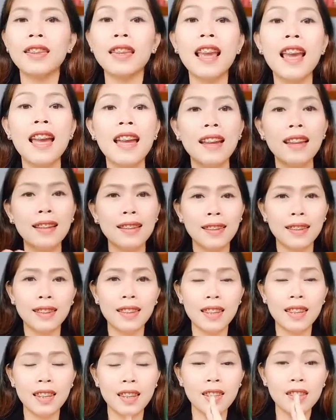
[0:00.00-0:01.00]
These
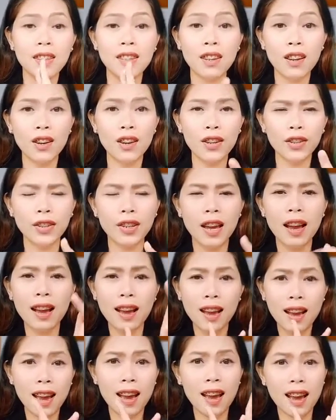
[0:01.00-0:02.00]
are kites
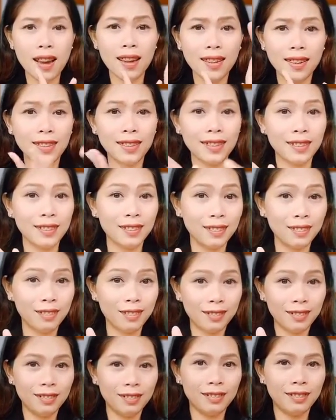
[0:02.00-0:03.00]
displayed
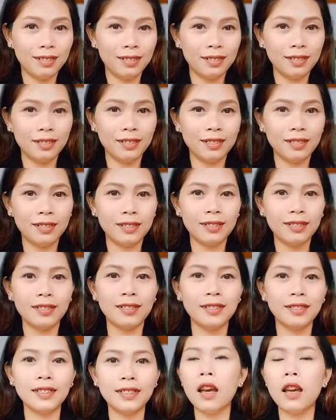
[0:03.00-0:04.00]
in Pasir
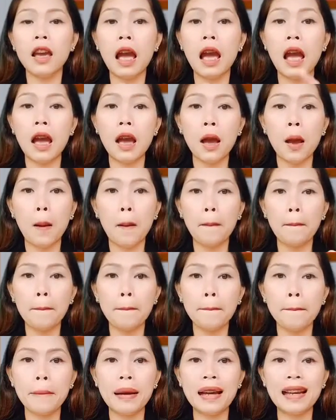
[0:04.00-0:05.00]
Gudang
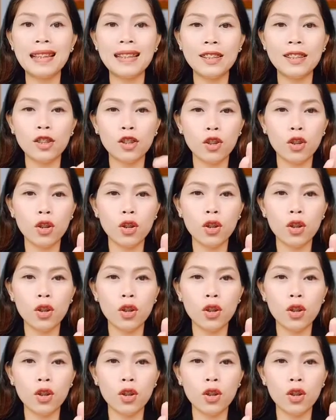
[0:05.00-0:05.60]
International